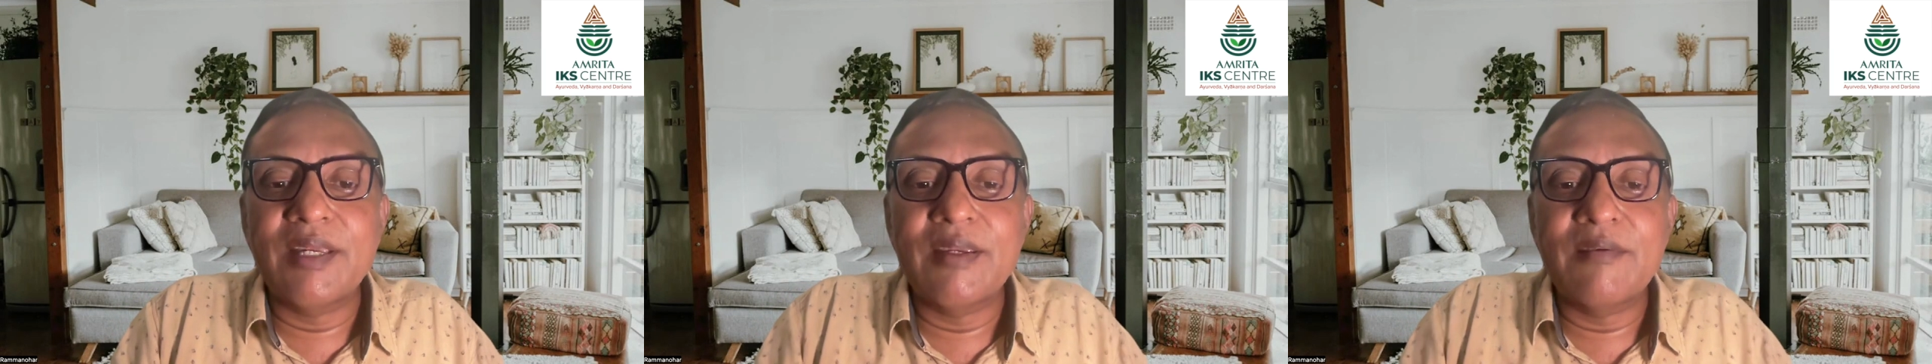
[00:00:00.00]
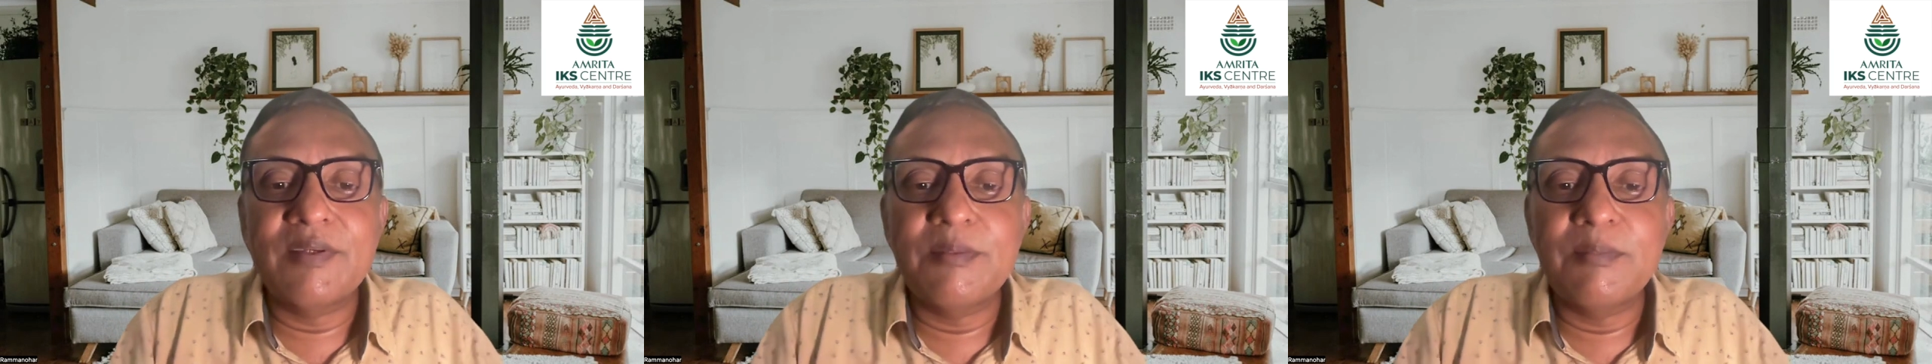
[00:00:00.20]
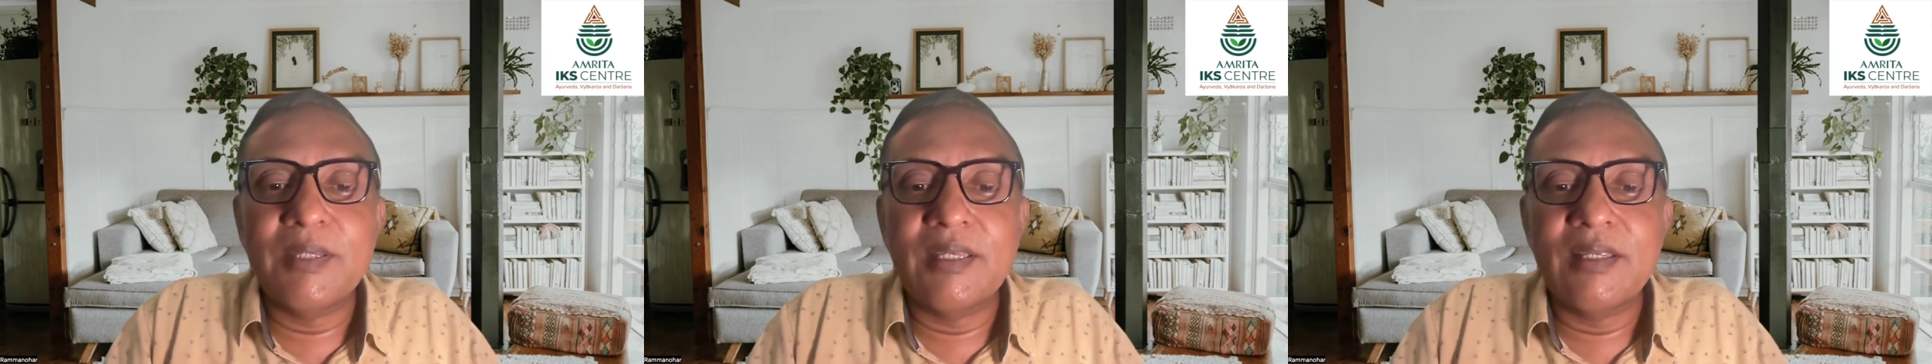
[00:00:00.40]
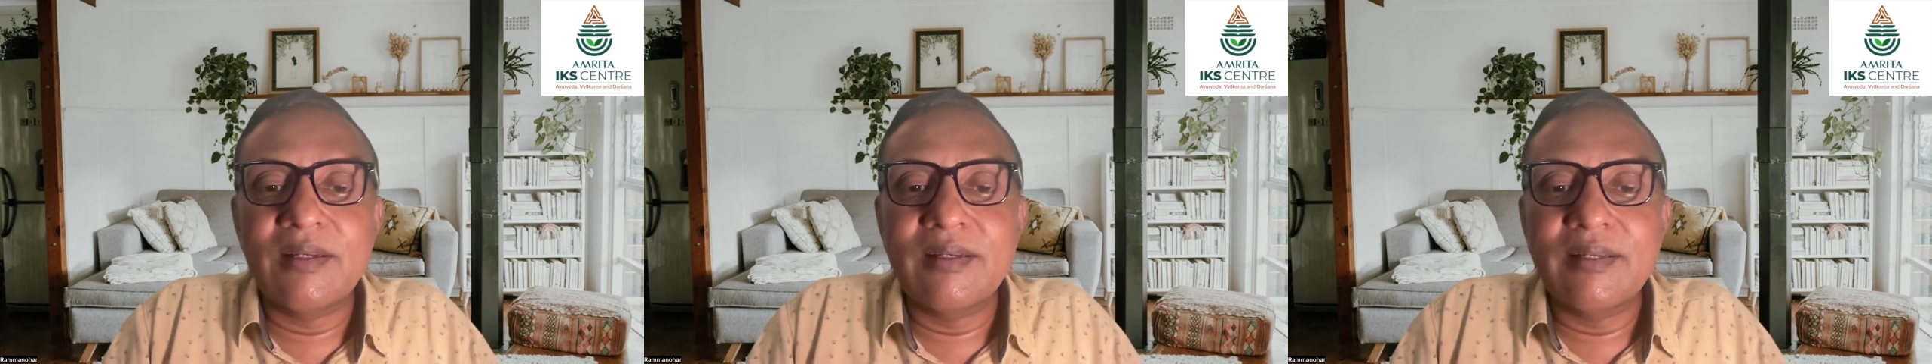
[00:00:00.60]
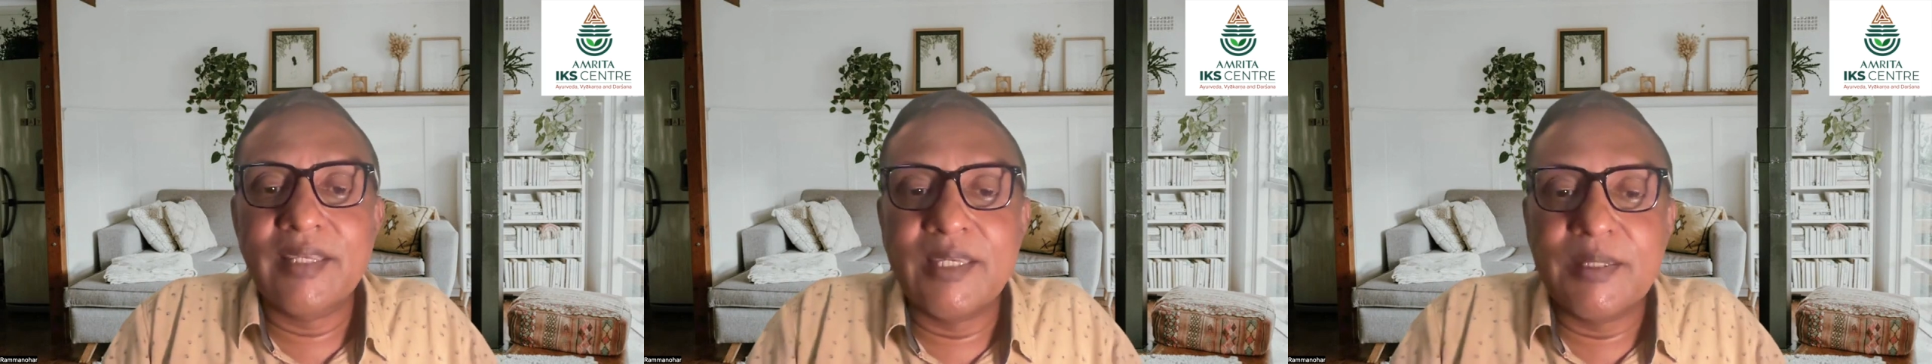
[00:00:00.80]
heavy
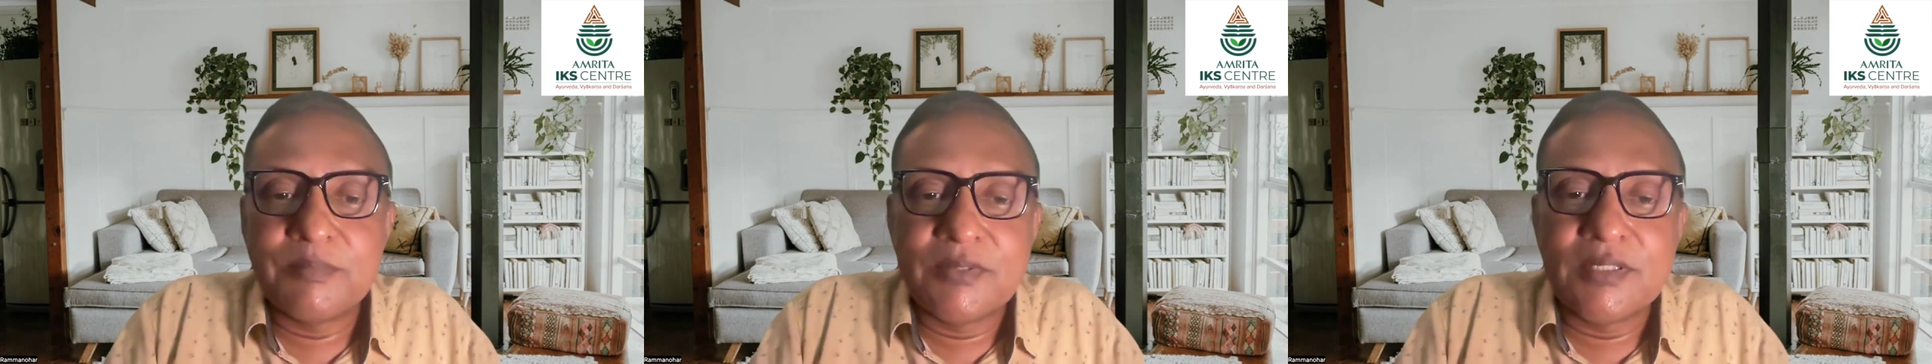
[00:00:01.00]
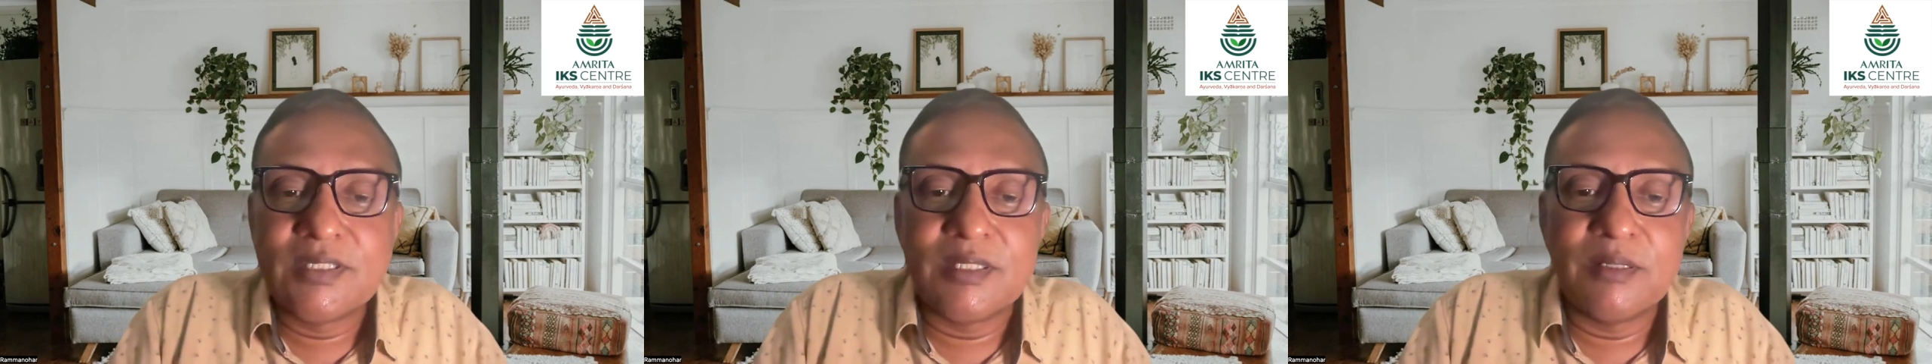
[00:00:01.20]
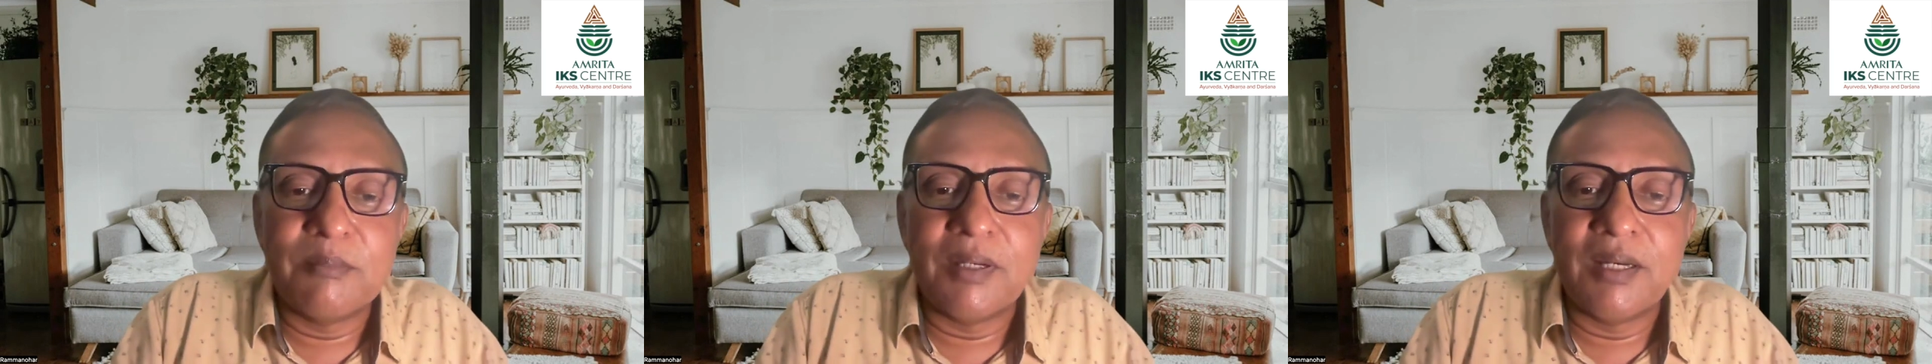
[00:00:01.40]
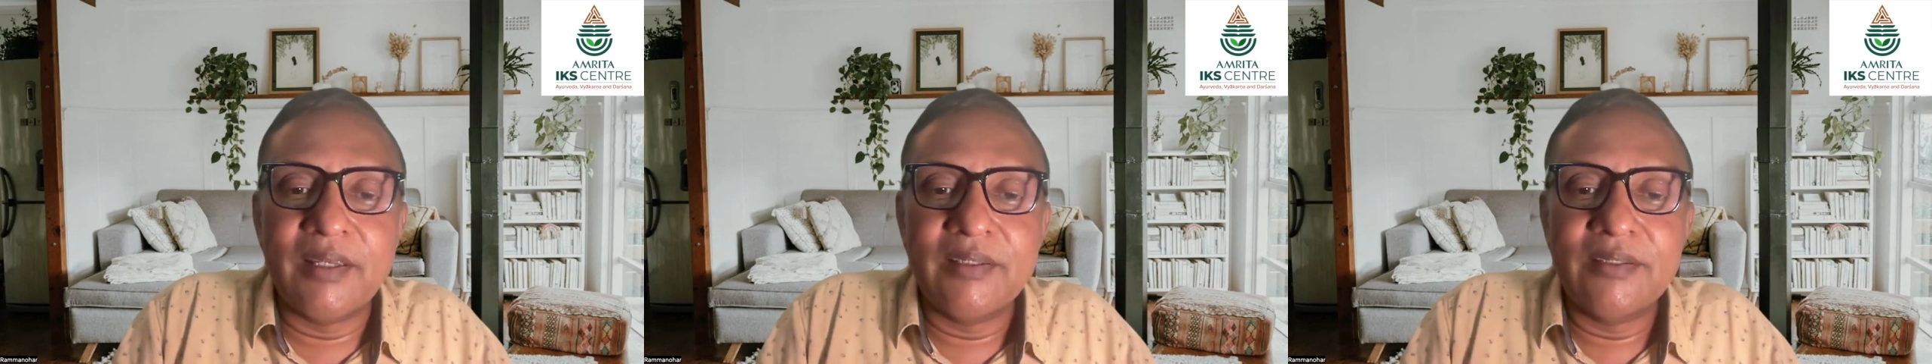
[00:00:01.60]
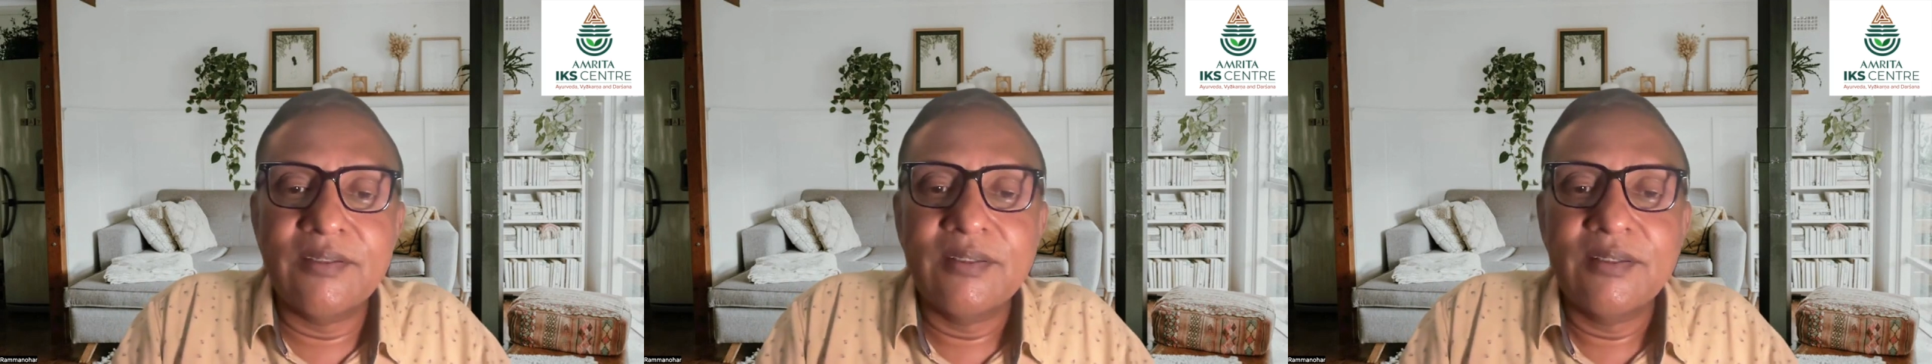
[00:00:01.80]
meal, keep this in
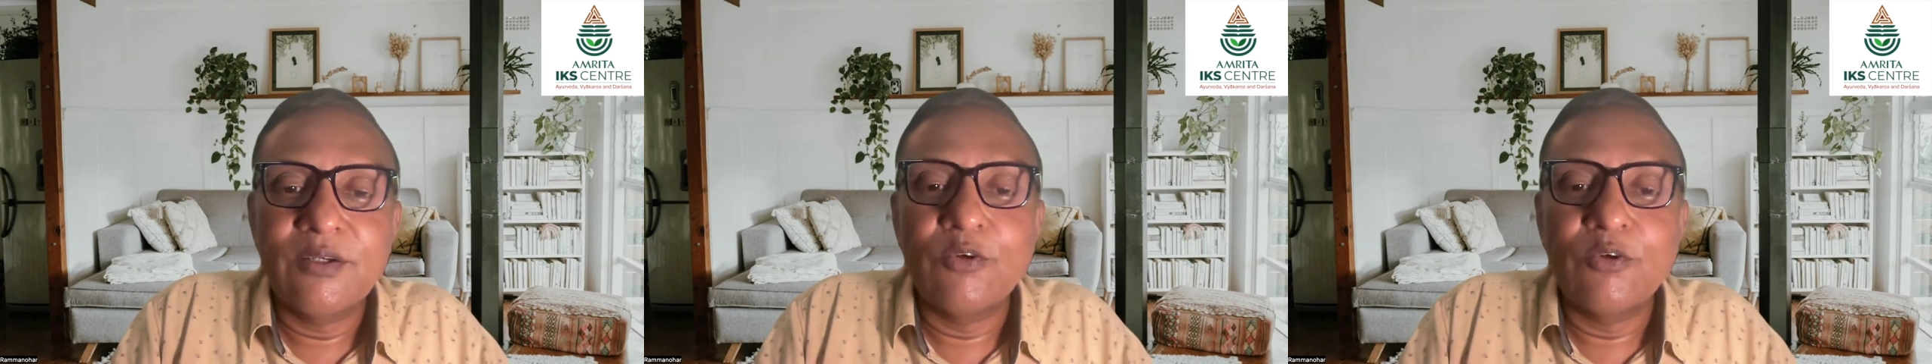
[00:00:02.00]
mind.